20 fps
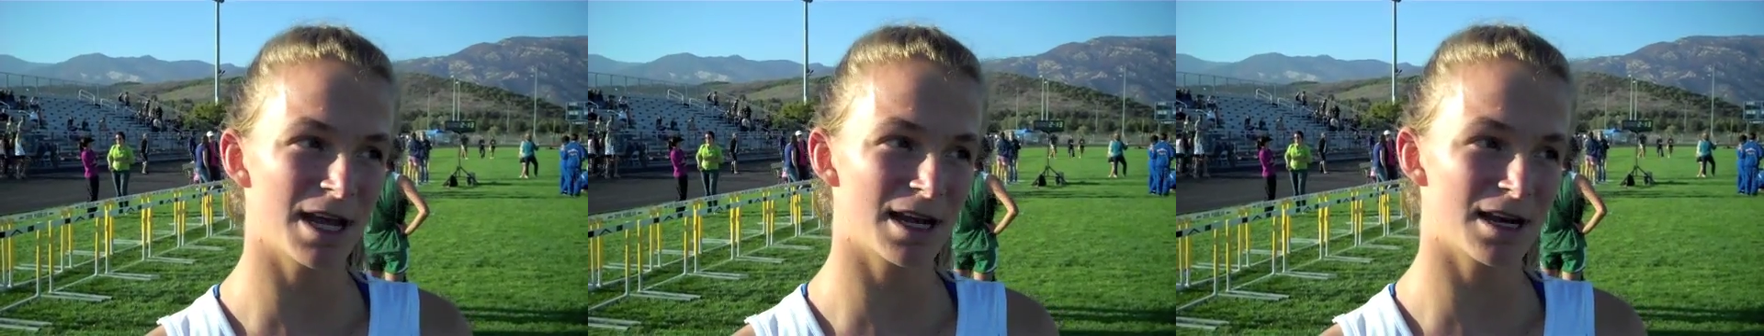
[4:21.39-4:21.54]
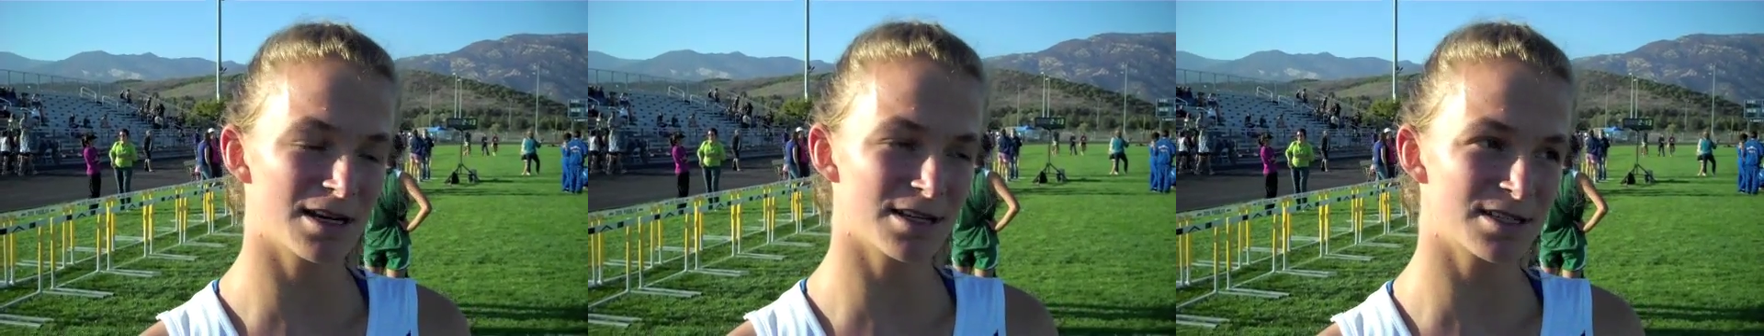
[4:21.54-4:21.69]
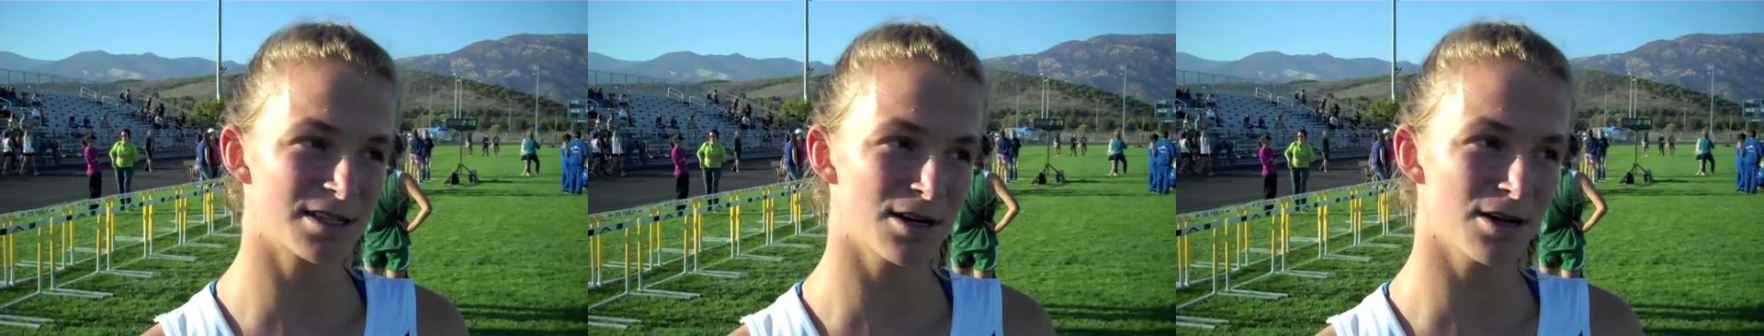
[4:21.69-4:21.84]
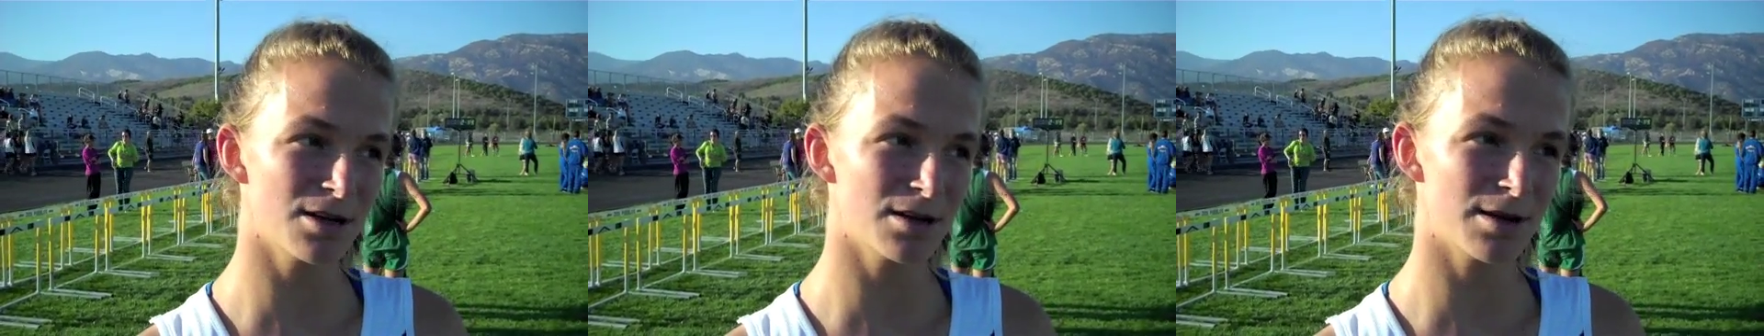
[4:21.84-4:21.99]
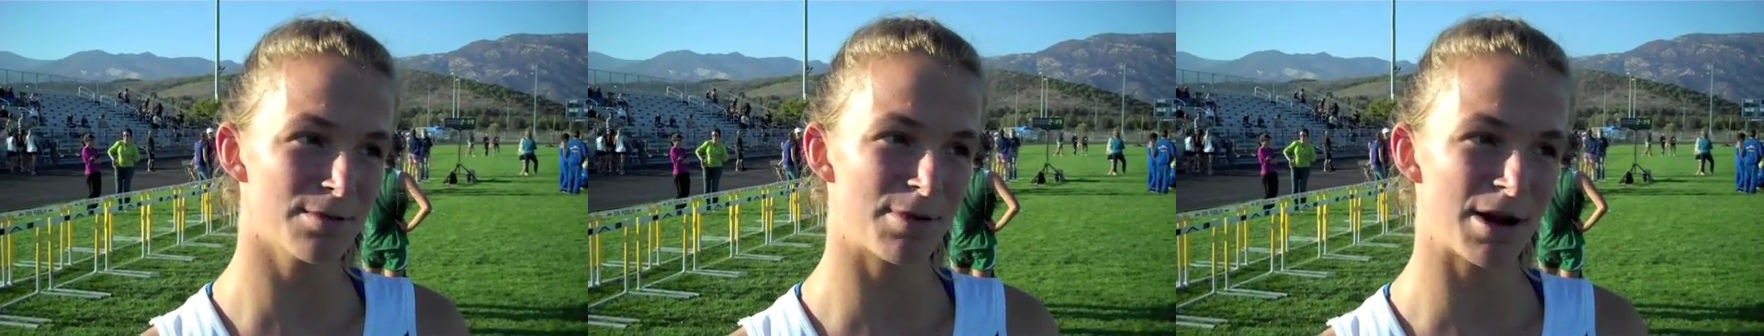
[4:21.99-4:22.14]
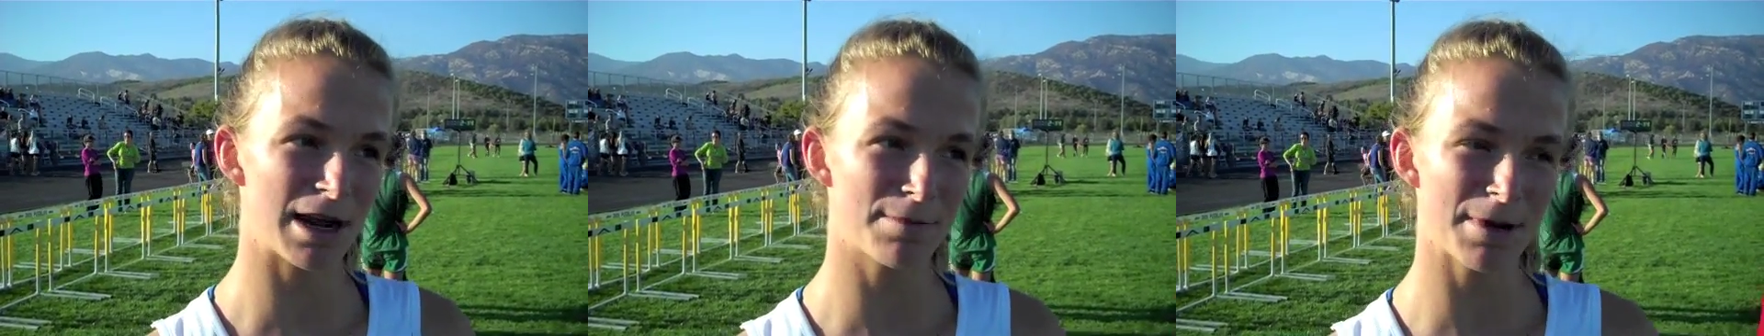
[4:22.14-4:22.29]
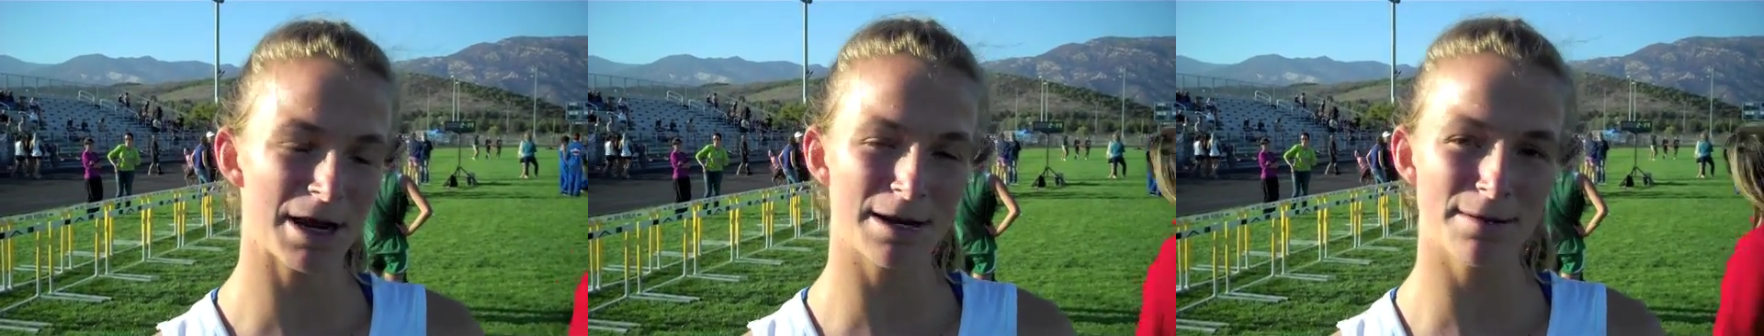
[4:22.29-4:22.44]
and also the
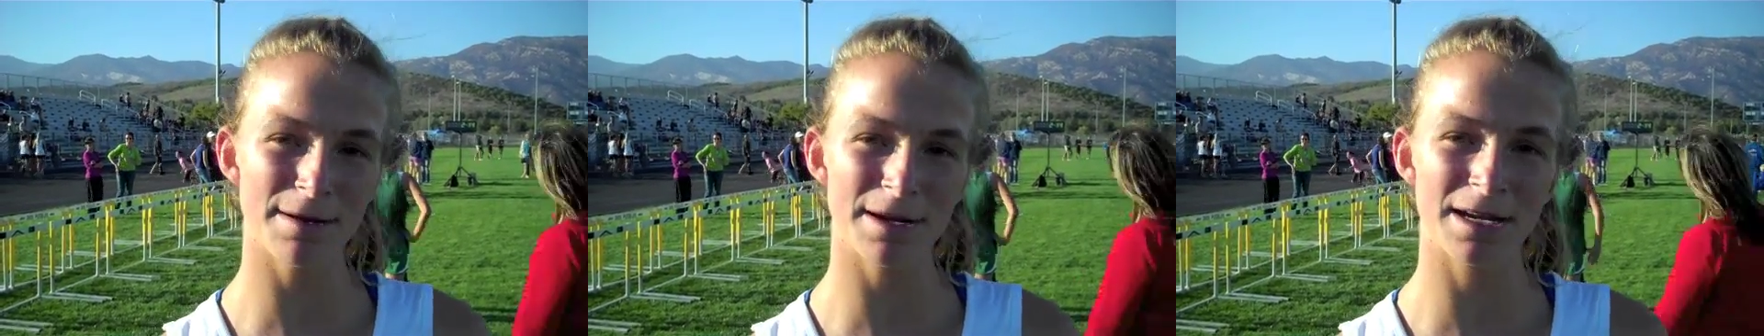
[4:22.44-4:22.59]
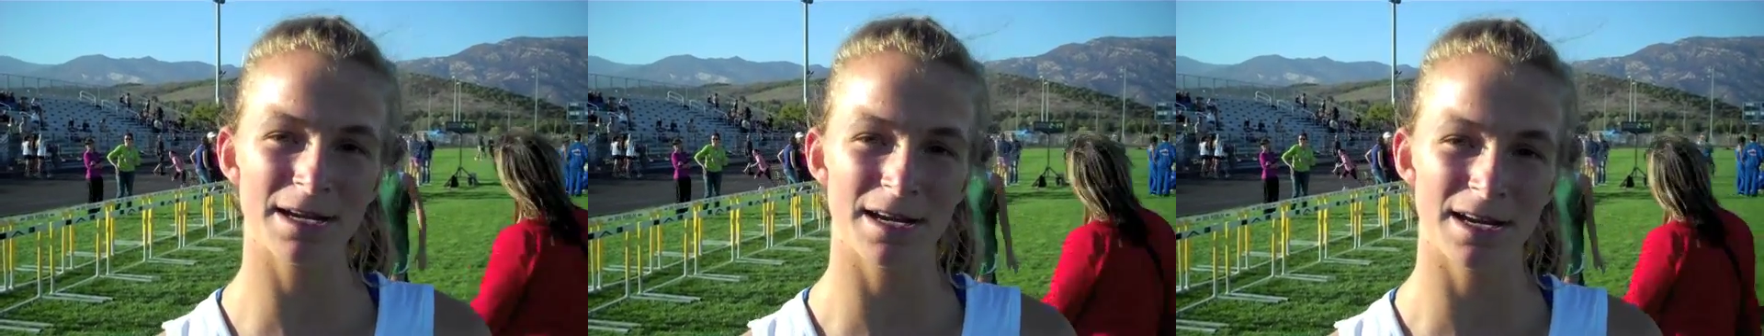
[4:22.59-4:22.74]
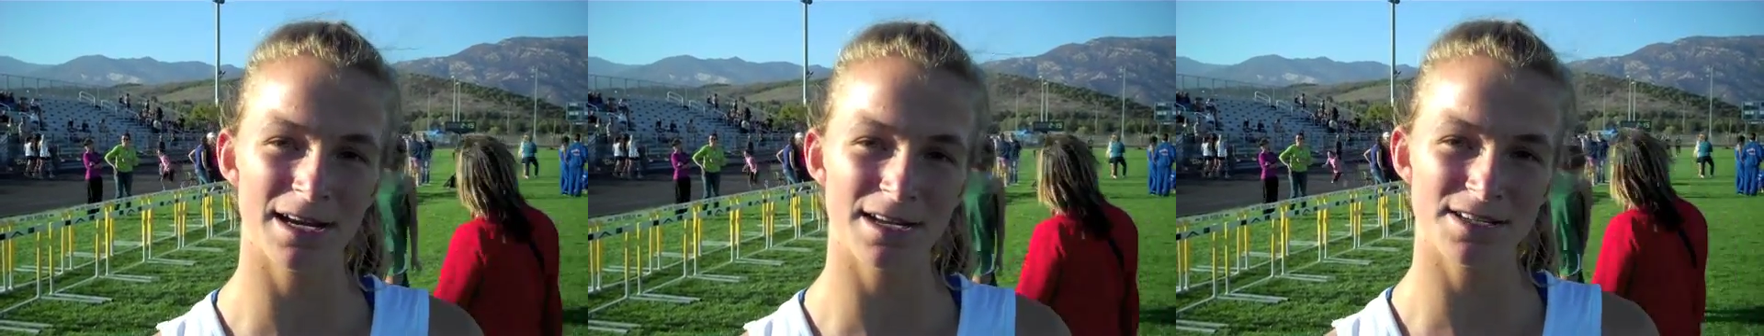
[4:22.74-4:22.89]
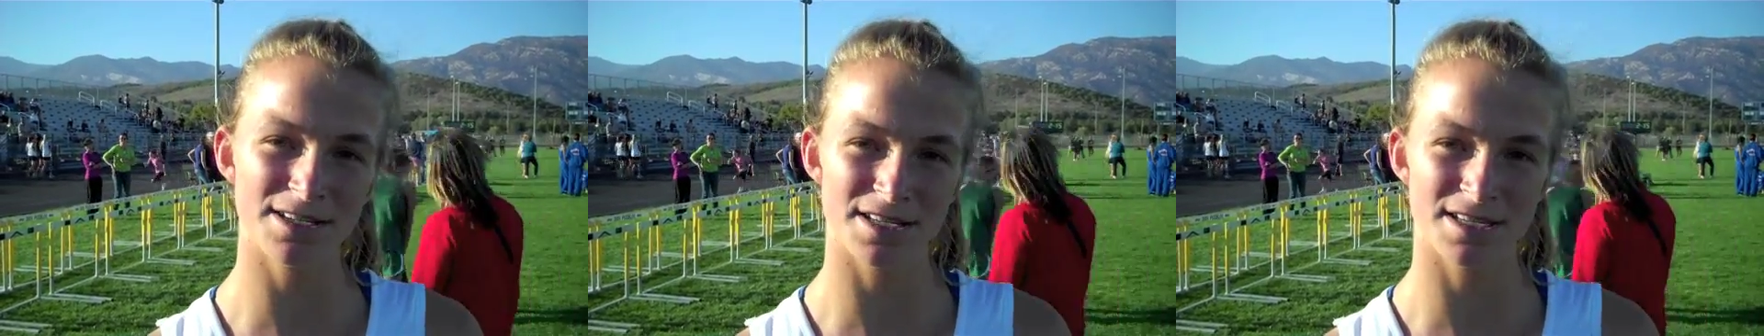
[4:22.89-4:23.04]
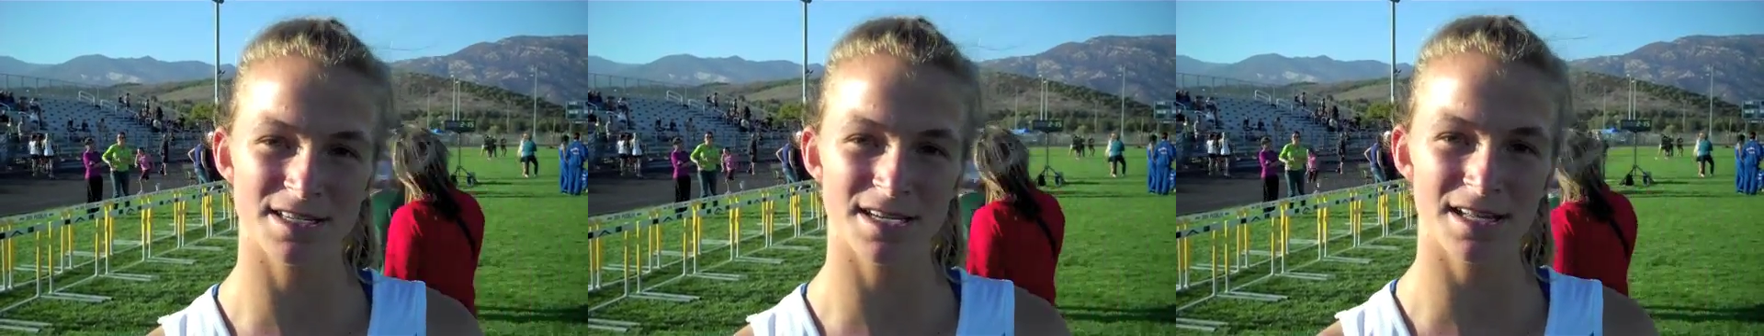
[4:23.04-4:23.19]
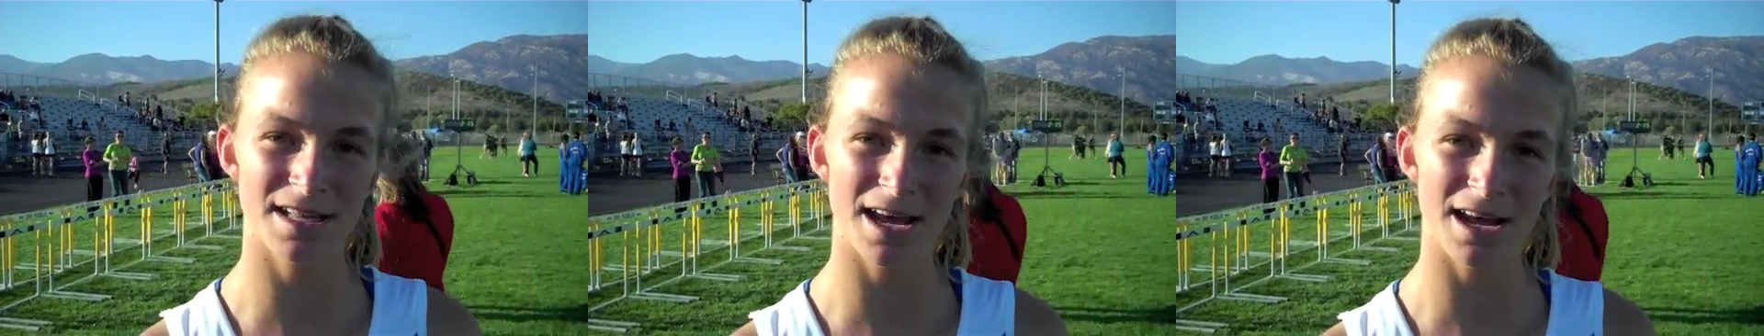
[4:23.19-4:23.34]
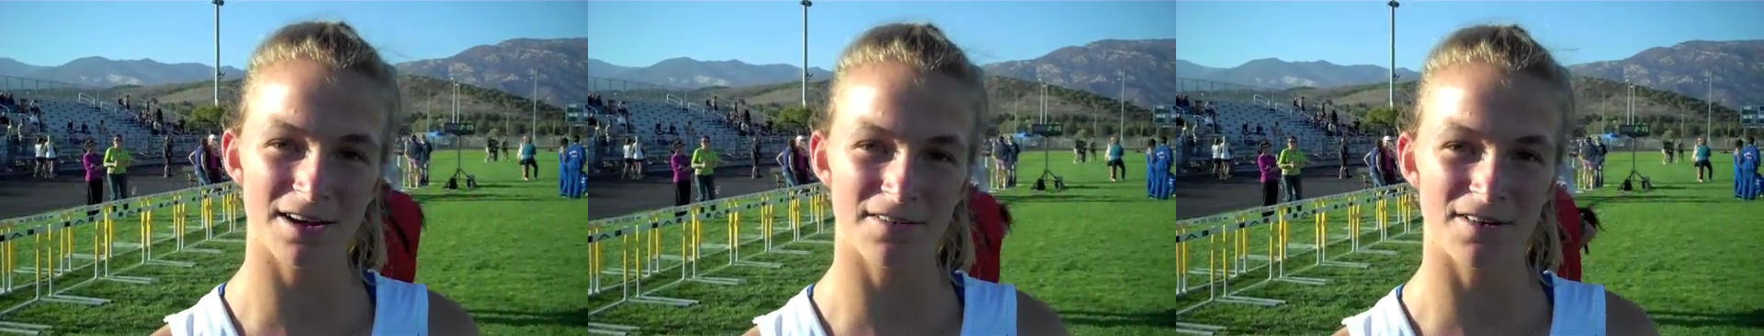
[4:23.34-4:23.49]
break might have been good just
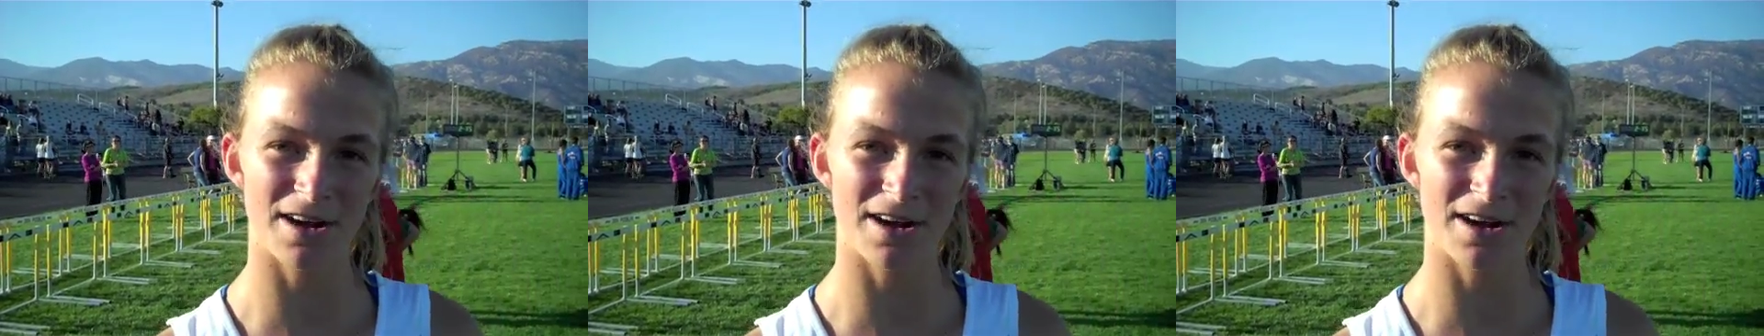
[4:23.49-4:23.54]
to